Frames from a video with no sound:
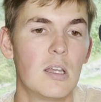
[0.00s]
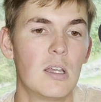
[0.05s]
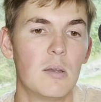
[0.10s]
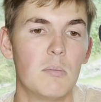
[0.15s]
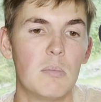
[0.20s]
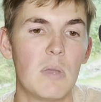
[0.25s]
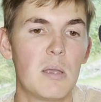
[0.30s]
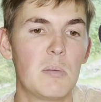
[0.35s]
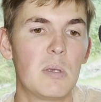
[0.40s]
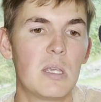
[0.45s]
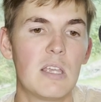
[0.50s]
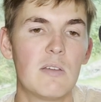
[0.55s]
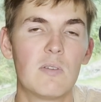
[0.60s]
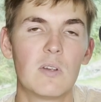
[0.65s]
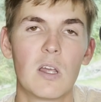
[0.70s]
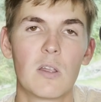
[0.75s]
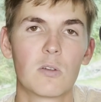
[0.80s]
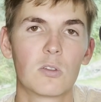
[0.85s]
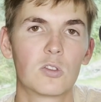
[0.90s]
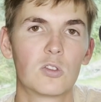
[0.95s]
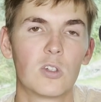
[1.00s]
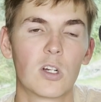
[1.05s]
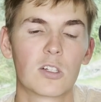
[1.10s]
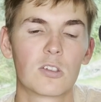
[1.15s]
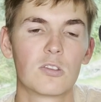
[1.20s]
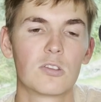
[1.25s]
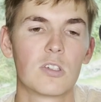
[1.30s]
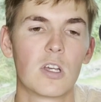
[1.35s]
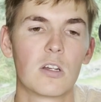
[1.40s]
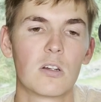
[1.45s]
maybe even other
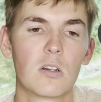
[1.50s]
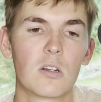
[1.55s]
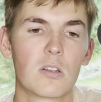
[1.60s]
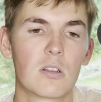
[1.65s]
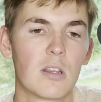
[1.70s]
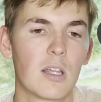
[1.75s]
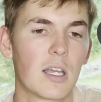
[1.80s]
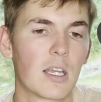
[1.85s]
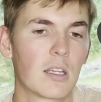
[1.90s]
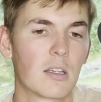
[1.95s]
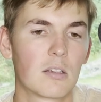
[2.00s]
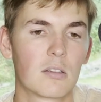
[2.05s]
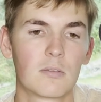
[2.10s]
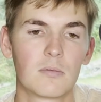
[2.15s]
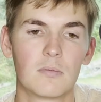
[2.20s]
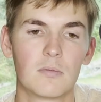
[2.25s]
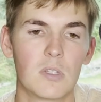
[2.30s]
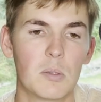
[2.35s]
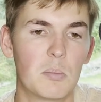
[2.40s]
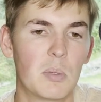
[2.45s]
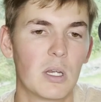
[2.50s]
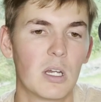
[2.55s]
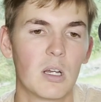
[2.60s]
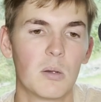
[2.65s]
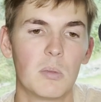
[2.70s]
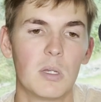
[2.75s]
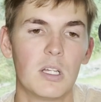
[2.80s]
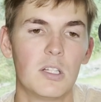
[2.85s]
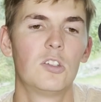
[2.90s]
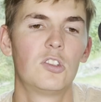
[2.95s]
structures on Earth like the
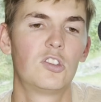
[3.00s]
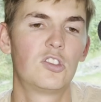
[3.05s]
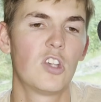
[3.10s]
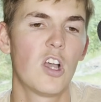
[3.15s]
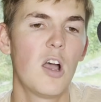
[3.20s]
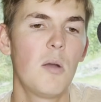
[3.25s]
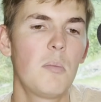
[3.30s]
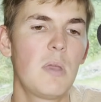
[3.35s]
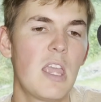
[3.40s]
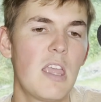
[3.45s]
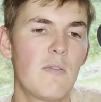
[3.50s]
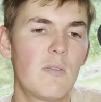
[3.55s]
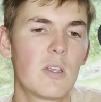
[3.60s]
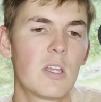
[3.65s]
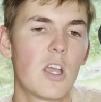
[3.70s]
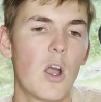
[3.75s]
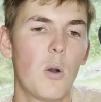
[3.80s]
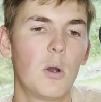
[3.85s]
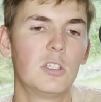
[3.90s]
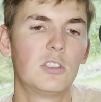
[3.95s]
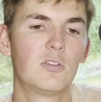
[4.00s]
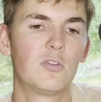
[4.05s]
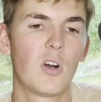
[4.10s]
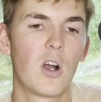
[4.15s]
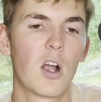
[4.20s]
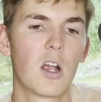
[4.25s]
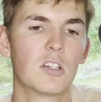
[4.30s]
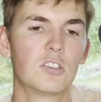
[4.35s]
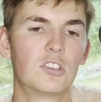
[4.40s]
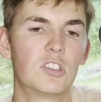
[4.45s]
pyramids. Some even go as
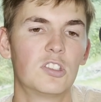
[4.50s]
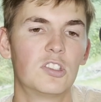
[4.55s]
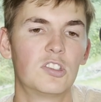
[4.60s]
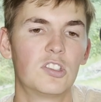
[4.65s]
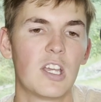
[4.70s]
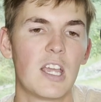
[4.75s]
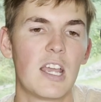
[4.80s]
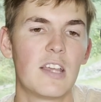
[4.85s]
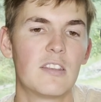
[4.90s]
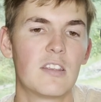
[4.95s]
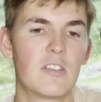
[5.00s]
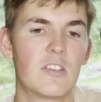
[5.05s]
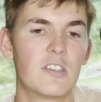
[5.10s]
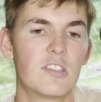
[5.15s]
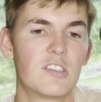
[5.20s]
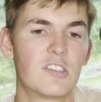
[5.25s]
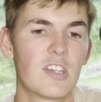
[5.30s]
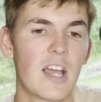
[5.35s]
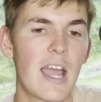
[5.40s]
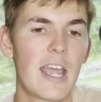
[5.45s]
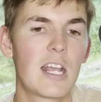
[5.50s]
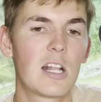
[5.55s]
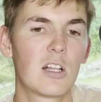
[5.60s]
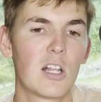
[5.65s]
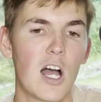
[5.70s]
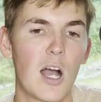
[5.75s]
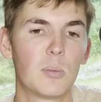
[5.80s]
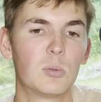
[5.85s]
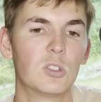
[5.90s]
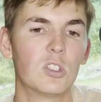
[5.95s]
far as to say that the
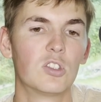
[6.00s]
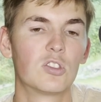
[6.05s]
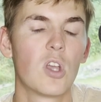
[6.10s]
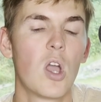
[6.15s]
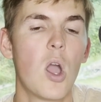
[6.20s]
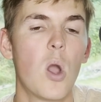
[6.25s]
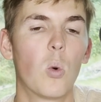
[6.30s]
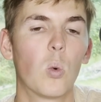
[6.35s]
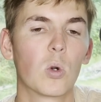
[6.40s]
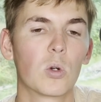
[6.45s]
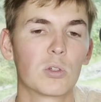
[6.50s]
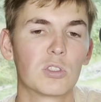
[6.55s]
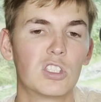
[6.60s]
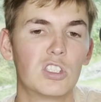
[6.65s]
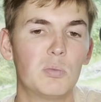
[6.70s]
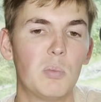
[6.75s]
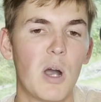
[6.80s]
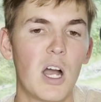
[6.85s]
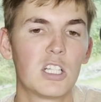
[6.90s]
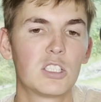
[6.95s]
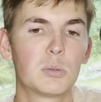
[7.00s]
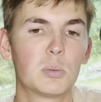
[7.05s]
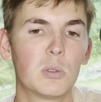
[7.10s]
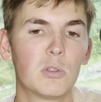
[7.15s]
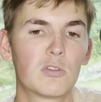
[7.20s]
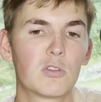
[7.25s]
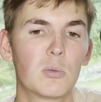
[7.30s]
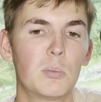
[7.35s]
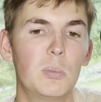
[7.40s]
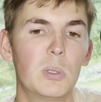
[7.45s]
Cyclopses were responsible
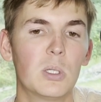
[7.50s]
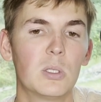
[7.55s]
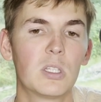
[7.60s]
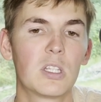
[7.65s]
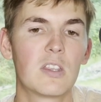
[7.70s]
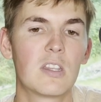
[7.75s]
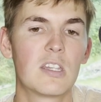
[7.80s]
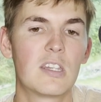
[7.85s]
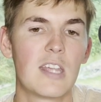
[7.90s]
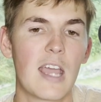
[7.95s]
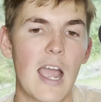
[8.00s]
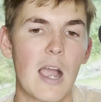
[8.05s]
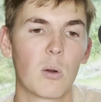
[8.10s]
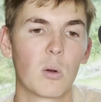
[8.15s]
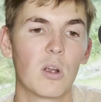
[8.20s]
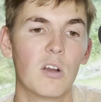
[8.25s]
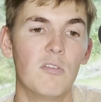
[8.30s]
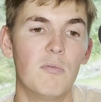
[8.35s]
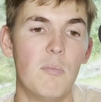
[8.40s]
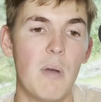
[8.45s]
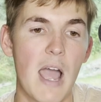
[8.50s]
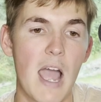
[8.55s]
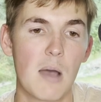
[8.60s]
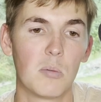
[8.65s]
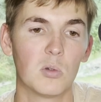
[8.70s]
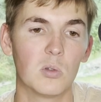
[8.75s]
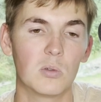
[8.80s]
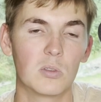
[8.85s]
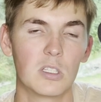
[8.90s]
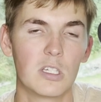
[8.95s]
for building the Tower of
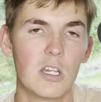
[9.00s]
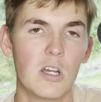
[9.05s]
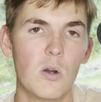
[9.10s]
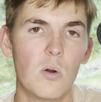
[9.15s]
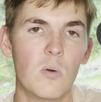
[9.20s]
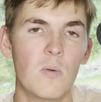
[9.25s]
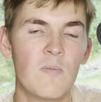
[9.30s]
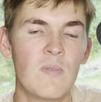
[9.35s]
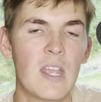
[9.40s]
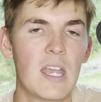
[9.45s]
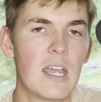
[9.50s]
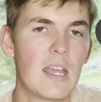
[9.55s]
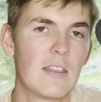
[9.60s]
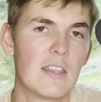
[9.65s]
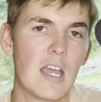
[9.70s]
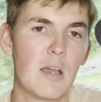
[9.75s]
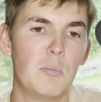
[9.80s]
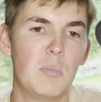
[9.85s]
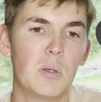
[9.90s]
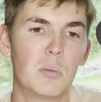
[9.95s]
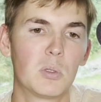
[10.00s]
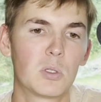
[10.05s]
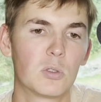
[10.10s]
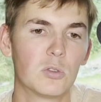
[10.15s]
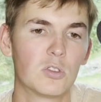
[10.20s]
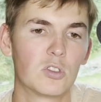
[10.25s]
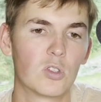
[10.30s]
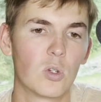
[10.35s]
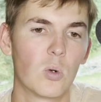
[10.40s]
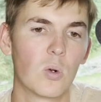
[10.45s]
Babel. You know, that biblical
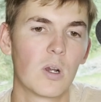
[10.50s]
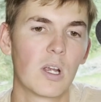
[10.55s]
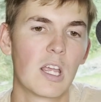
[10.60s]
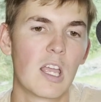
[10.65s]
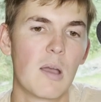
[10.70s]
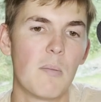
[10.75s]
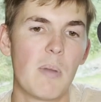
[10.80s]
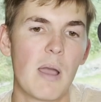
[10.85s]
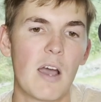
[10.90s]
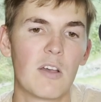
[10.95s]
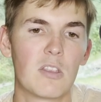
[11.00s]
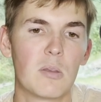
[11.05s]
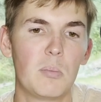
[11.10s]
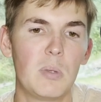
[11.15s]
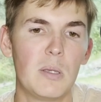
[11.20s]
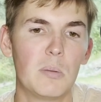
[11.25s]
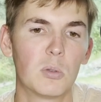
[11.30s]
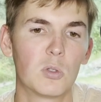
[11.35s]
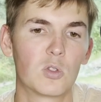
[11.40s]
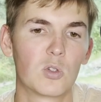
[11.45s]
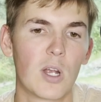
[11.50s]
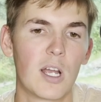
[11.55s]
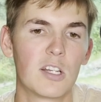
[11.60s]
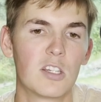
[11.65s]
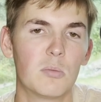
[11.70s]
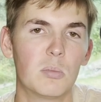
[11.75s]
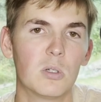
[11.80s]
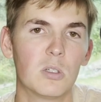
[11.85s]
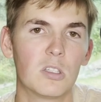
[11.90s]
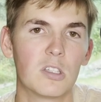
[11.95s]
story about the people trying
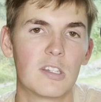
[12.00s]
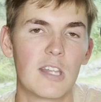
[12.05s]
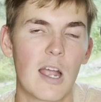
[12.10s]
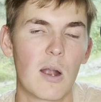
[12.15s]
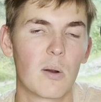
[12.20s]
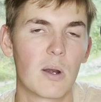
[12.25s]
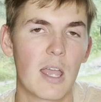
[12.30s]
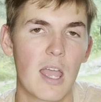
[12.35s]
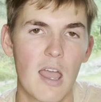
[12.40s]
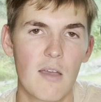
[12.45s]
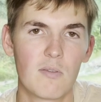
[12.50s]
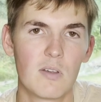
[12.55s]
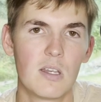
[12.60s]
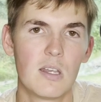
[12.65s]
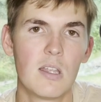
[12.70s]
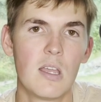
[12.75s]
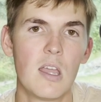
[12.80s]
to build a tower to heaven,